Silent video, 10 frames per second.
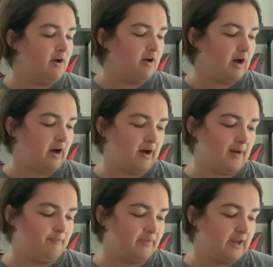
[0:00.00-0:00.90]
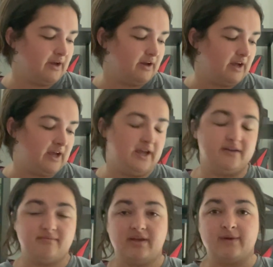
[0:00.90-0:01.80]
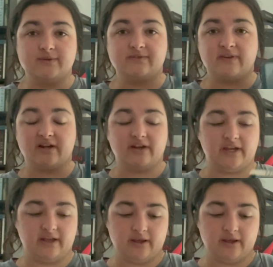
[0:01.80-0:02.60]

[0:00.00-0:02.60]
And it was very good.